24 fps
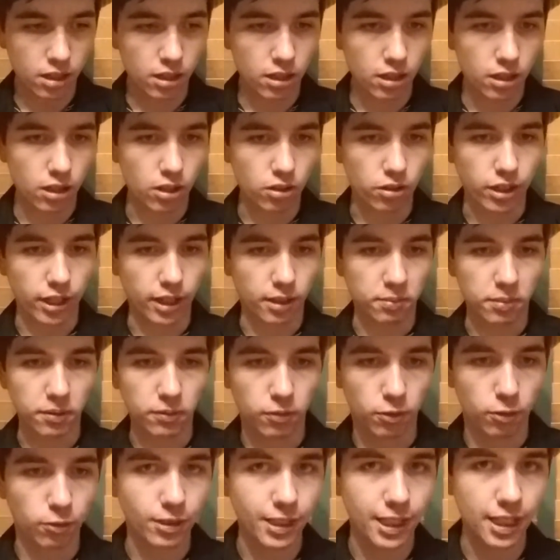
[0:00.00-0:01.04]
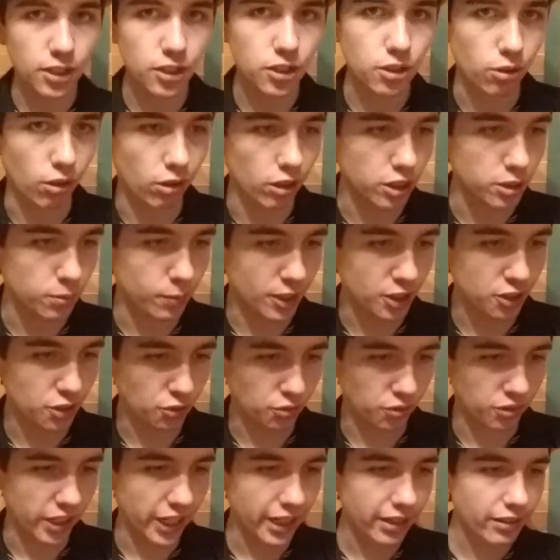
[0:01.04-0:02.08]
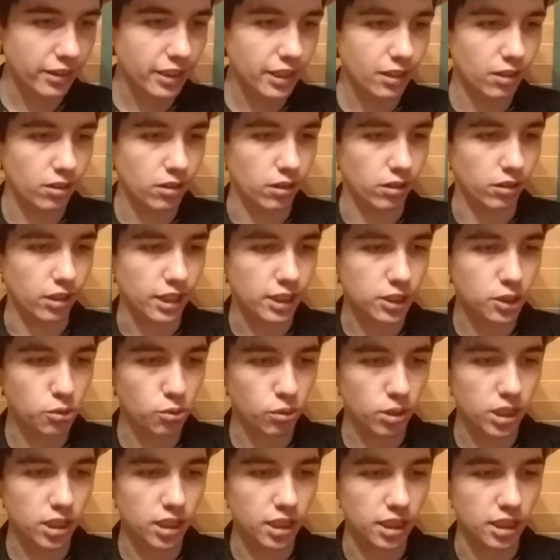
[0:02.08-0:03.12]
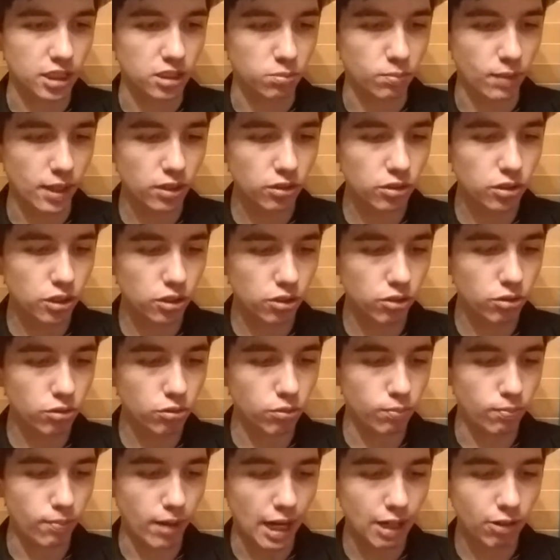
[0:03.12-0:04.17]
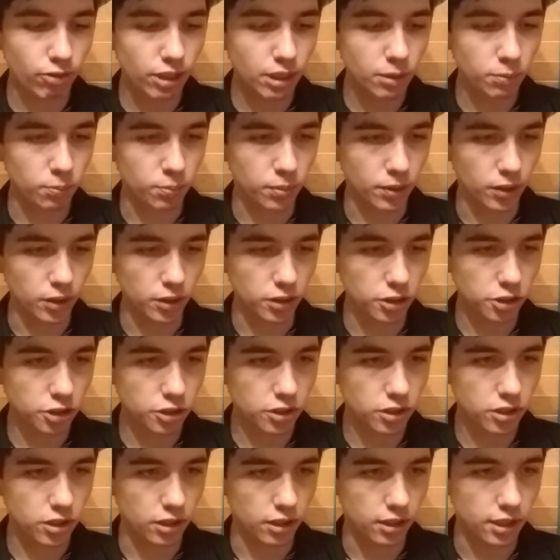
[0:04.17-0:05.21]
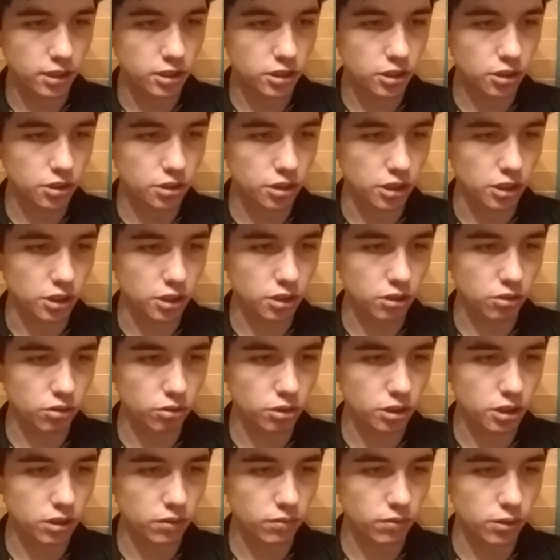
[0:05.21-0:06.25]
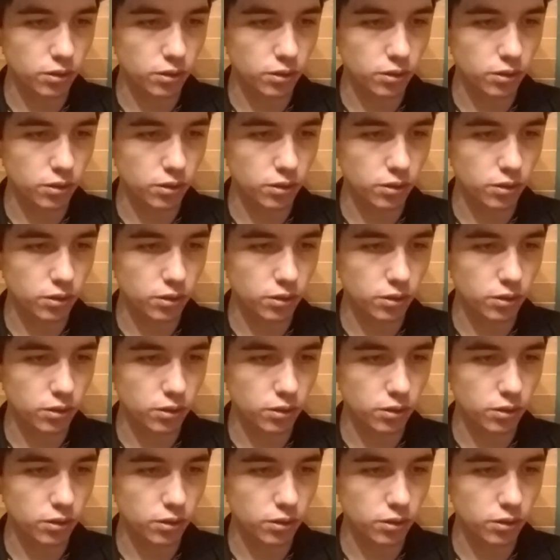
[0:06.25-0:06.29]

Okay, before we get to our special finale, our next one is Mountain Dew Maui Burst. This is exclusive